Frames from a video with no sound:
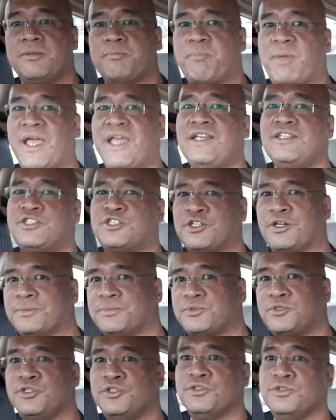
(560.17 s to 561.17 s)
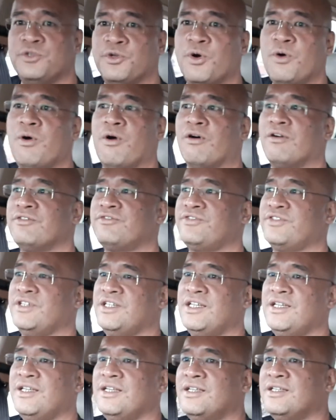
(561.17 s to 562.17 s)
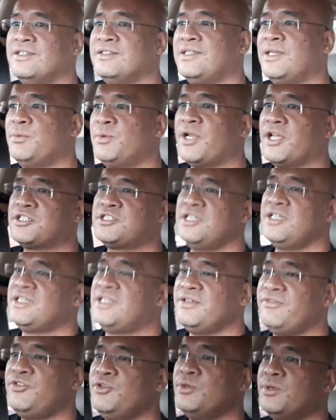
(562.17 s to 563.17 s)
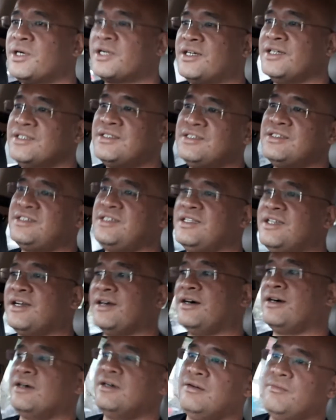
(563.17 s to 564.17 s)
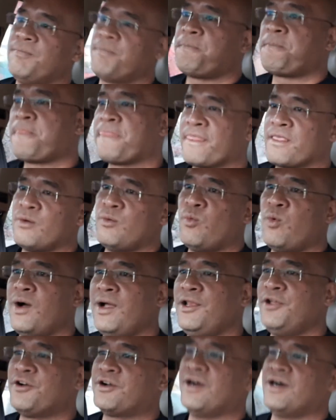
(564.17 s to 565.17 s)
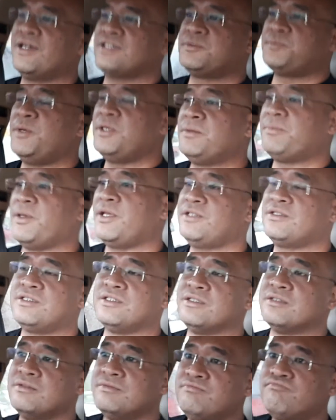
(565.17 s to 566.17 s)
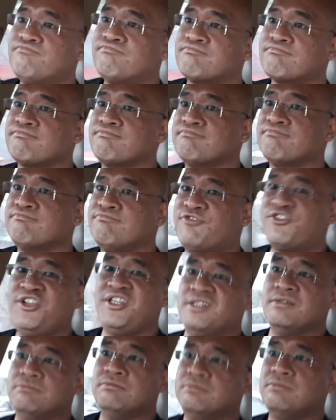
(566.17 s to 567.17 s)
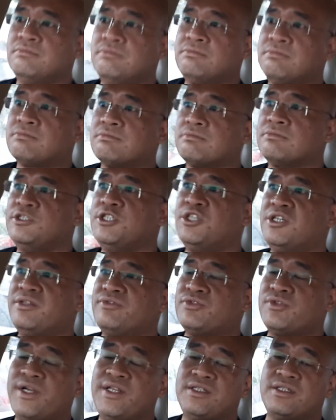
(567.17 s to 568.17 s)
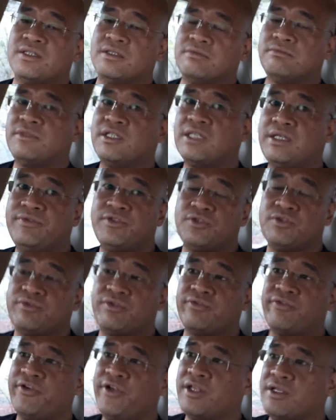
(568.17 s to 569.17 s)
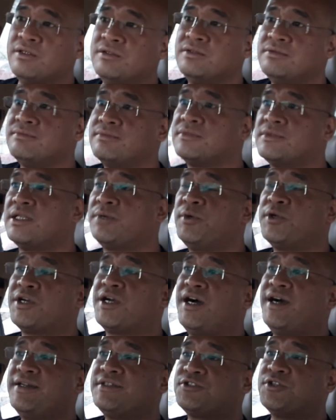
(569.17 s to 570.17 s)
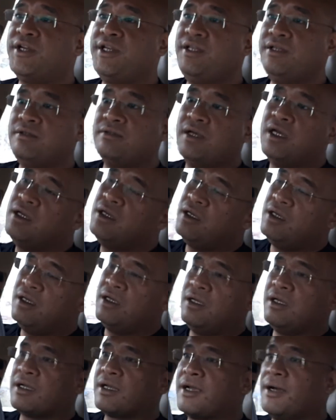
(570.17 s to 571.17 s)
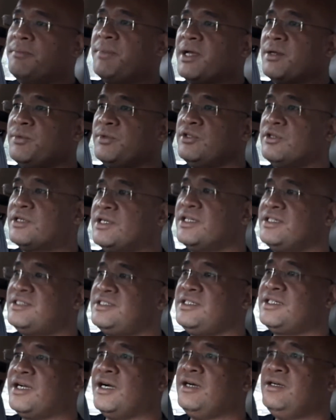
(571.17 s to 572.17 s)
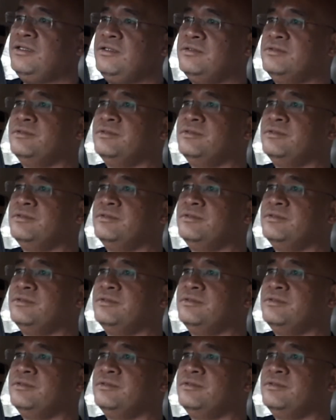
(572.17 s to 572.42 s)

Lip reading: paint shops do you know of that would actually give you a courtesy car while your car is being painted? Free. You don't have to rent it. They'll give it to you for free. Then when your car is ready, come back with your courtesy car,